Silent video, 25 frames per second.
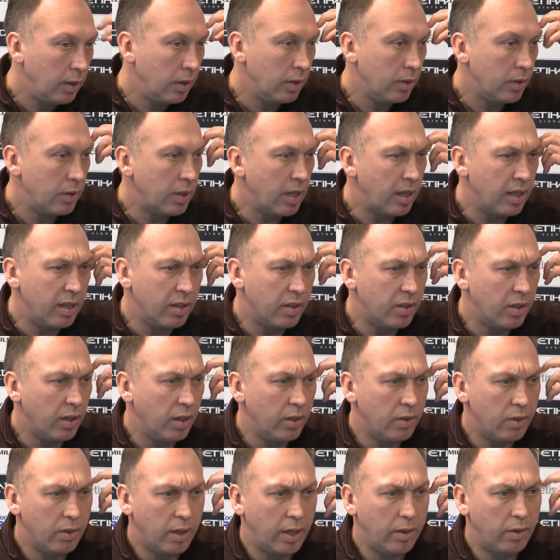yes, I think
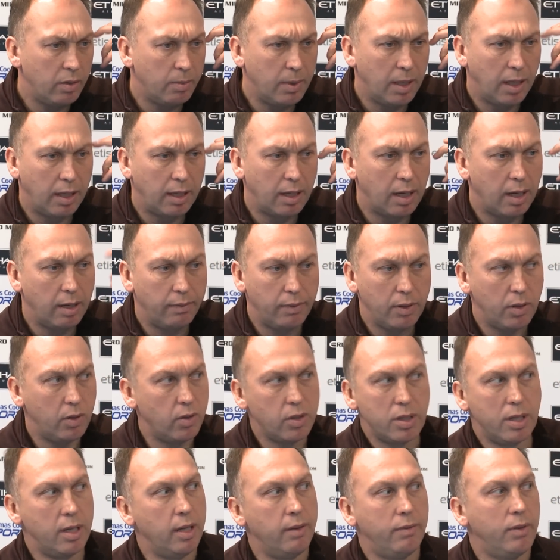Sergio had something like half a
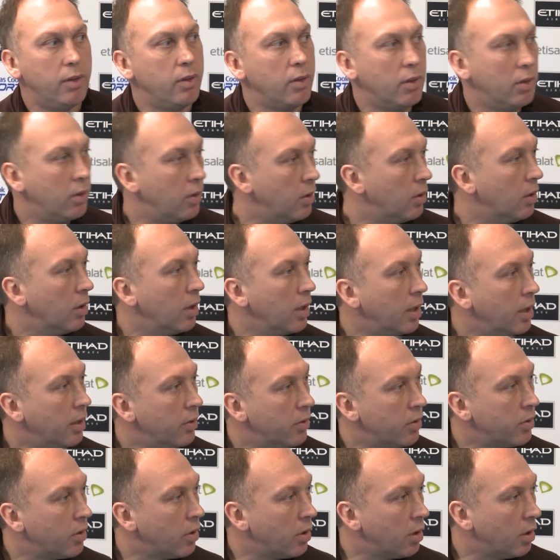dozen efforts on goal
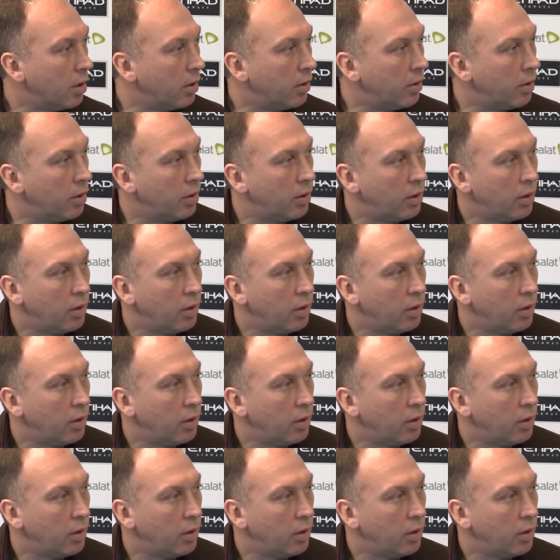against Sunderland.